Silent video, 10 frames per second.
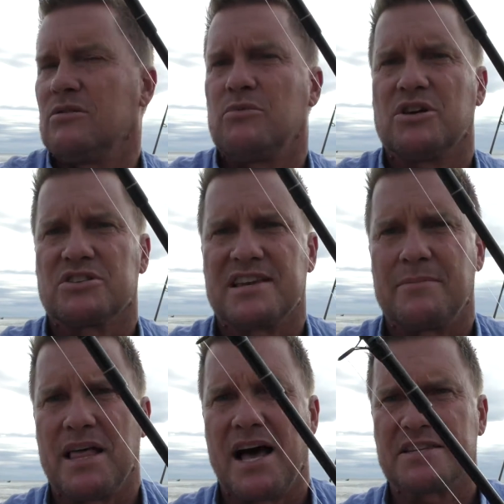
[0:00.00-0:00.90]
we got
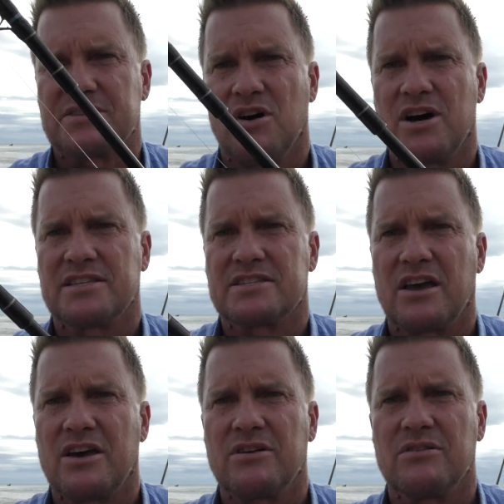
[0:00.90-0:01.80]
some last night,
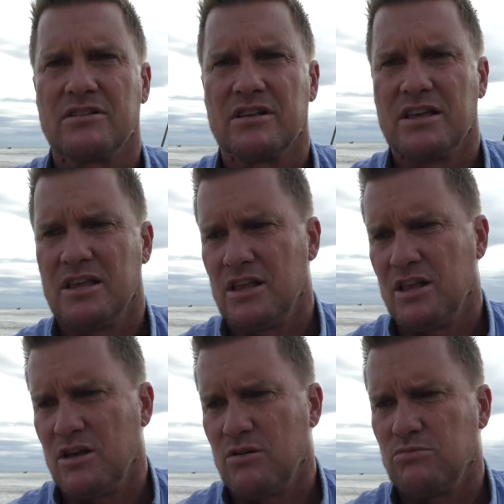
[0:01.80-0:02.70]
so
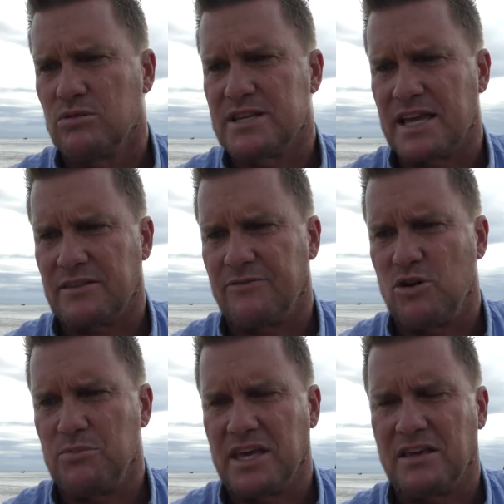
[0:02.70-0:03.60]
we'll take the
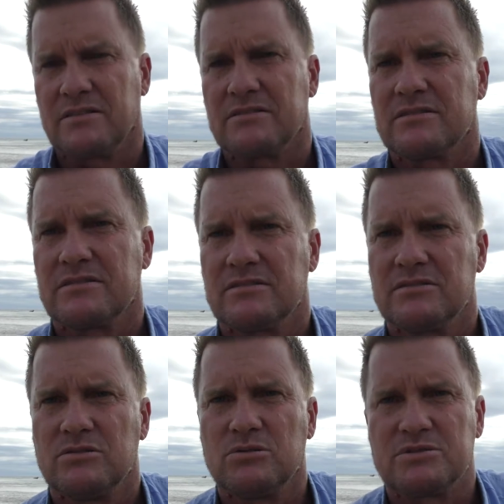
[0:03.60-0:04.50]
filming,
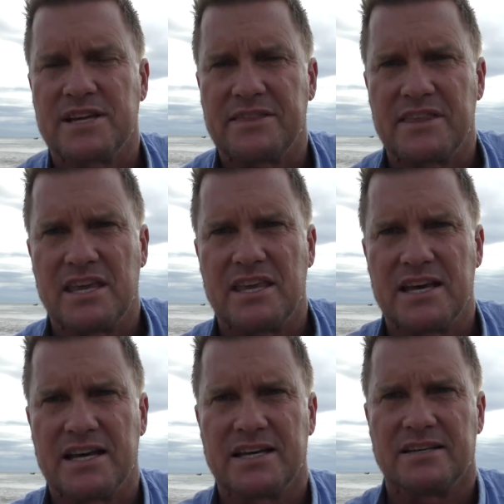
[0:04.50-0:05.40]
we'll take the
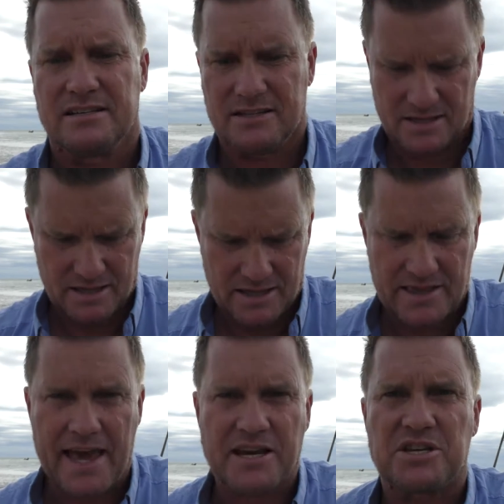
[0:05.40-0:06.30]

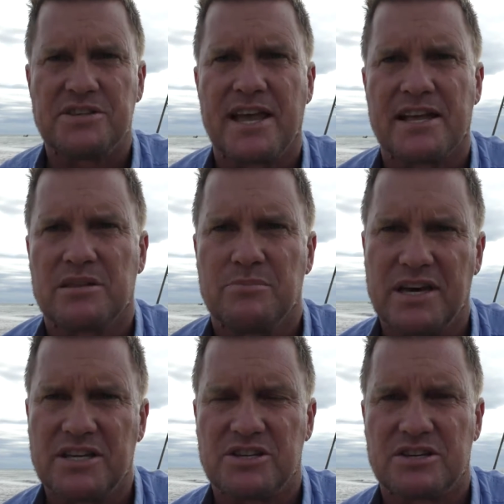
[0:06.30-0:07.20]
action down to the
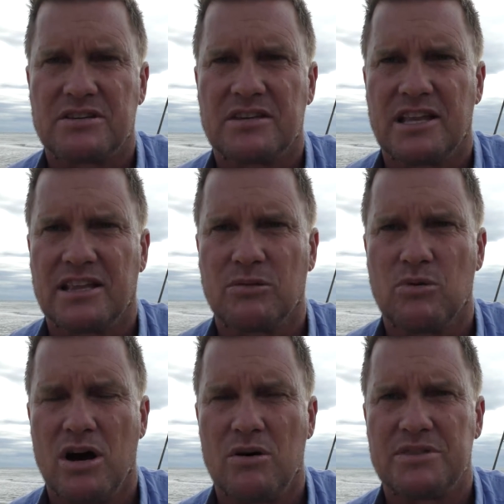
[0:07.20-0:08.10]
beach in a little
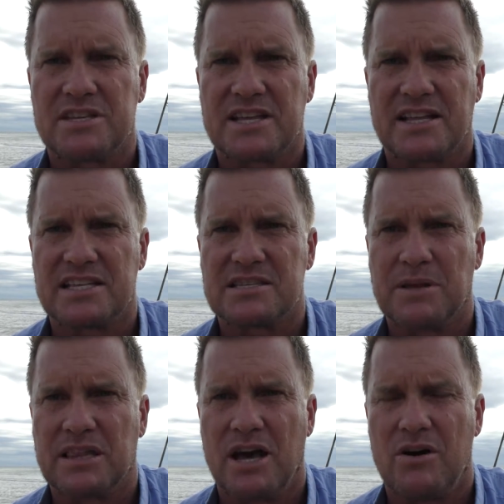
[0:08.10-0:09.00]
while when the sun gets a
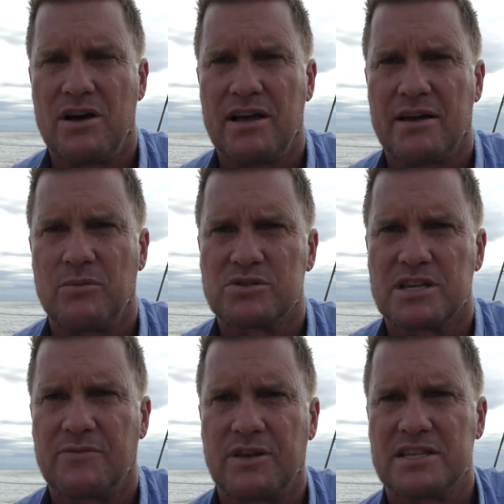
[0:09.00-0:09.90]
bit lower, and we'll
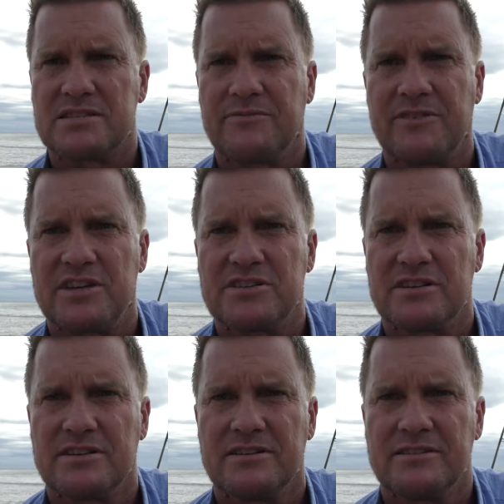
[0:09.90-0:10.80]
see if we can get some fish.
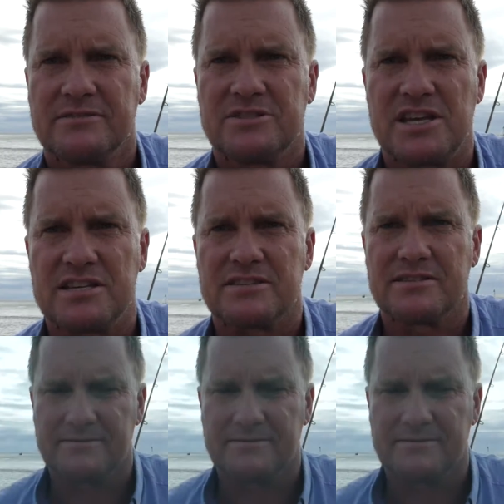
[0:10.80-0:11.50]
Cheers.